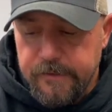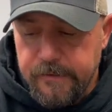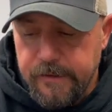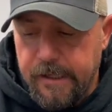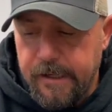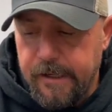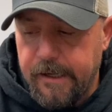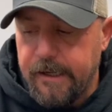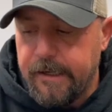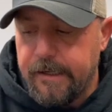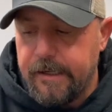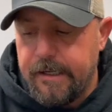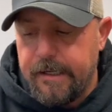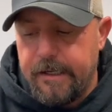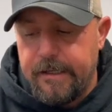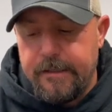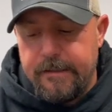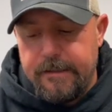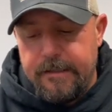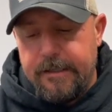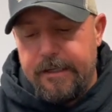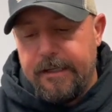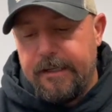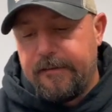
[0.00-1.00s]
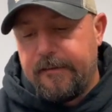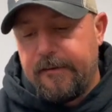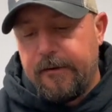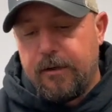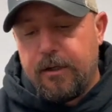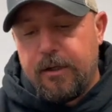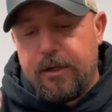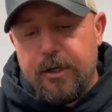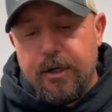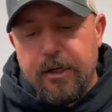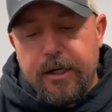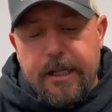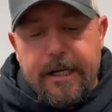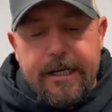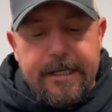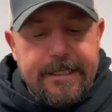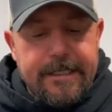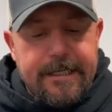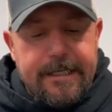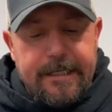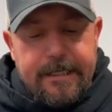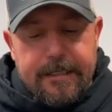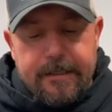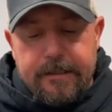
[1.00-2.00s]
And it's a good
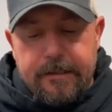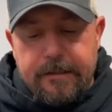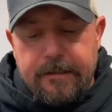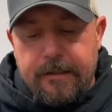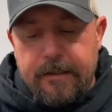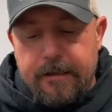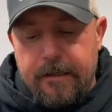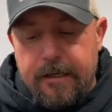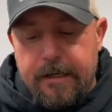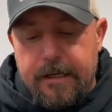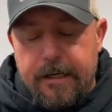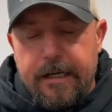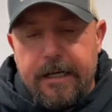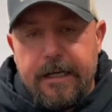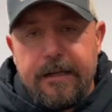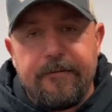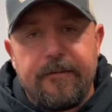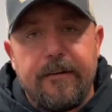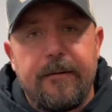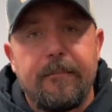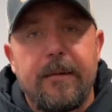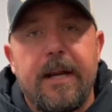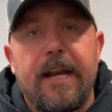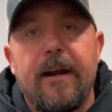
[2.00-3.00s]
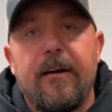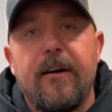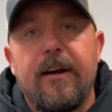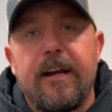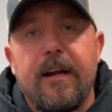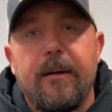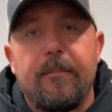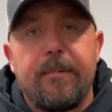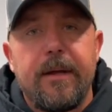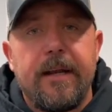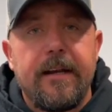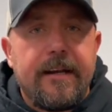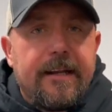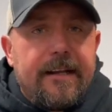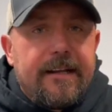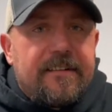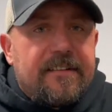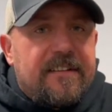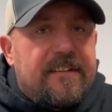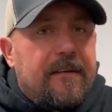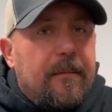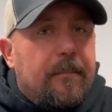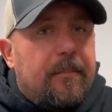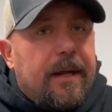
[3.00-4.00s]
idea if I'm carrying
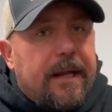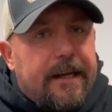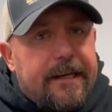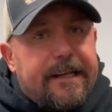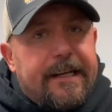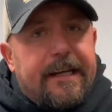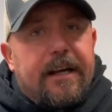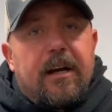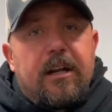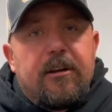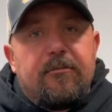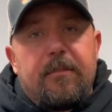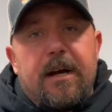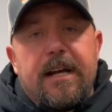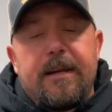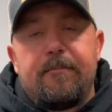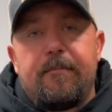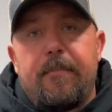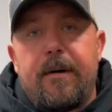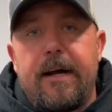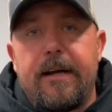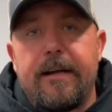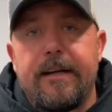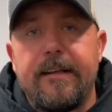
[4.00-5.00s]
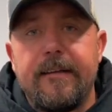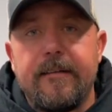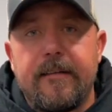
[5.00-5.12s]
appendix, depending on my body